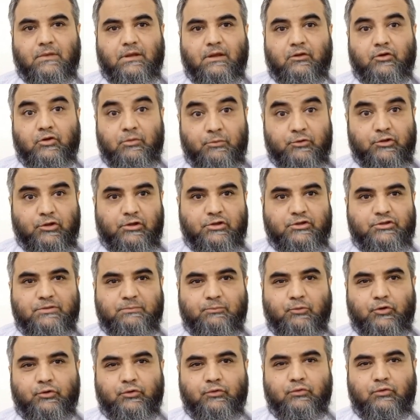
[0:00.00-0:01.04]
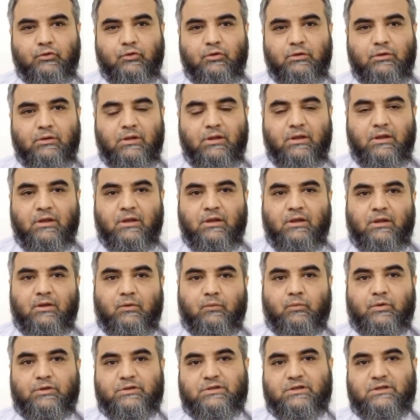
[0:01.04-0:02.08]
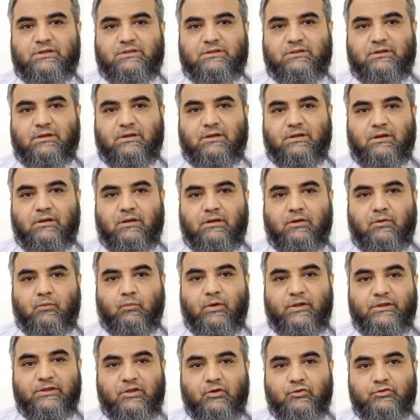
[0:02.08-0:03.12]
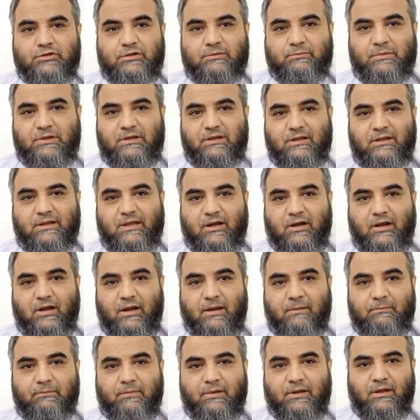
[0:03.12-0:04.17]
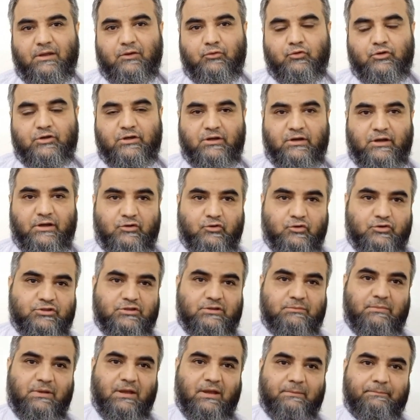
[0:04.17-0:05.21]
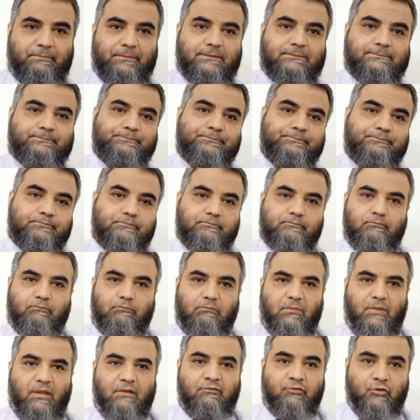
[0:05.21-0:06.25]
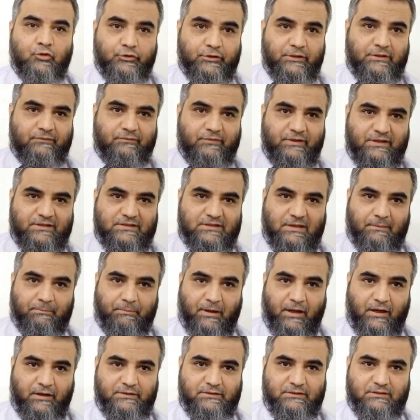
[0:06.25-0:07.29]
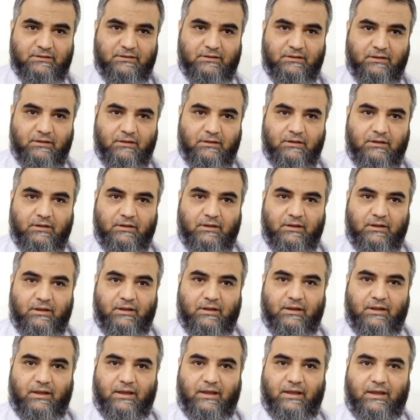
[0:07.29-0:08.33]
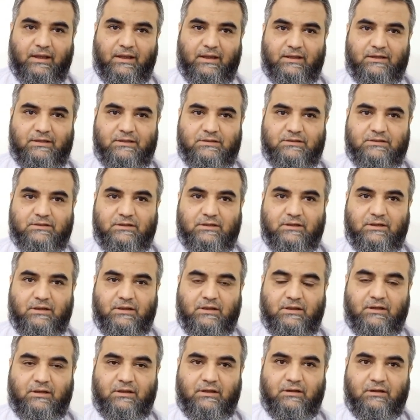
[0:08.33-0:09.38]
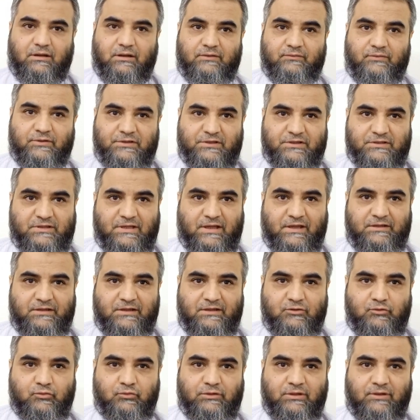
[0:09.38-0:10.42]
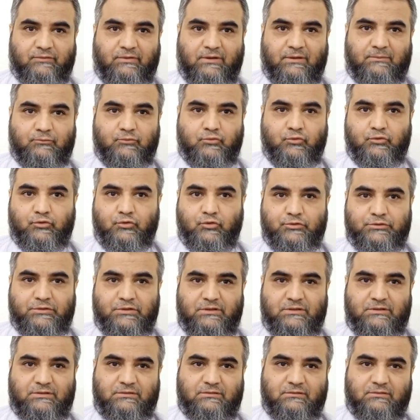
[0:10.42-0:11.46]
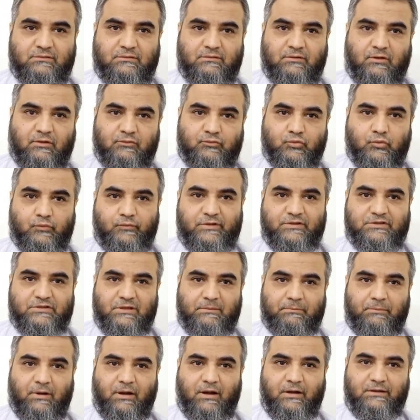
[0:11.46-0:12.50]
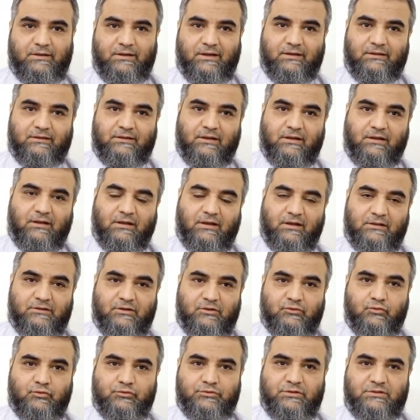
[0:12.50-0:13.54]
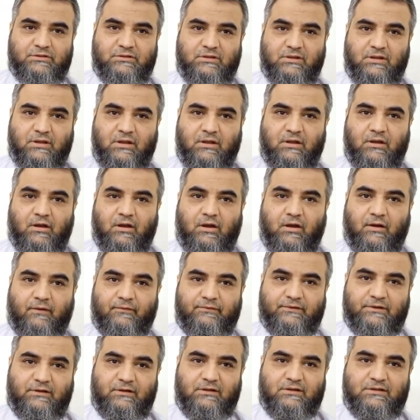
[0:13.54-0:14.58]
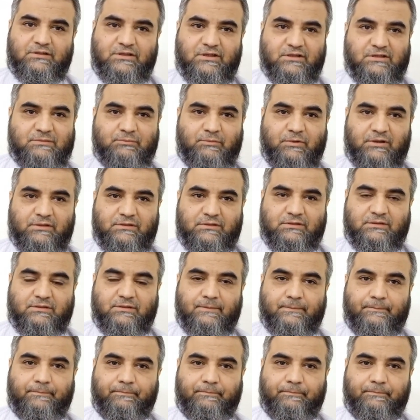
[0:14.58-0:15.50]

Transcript: rheumatology protocol, which is 1000 milligram rituximab 14 weeks apart, and it was decided to give him 2 doses 2 weeks apart and the other doses after 6 months.